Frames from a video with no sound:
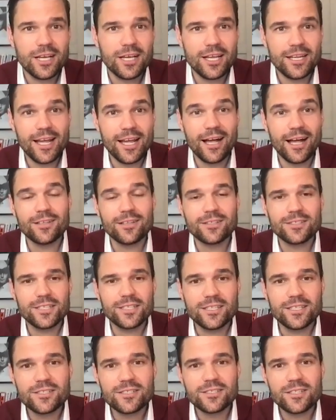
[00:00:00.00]

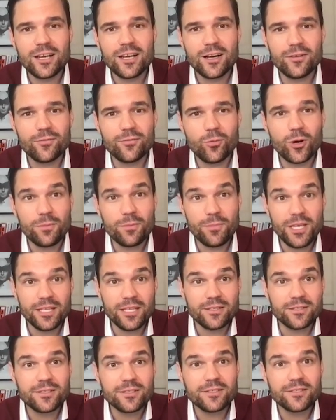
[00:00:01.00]
analysis of what it
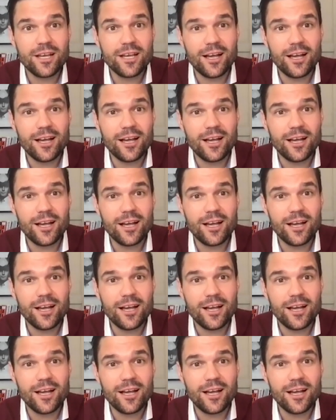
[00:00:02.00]
means,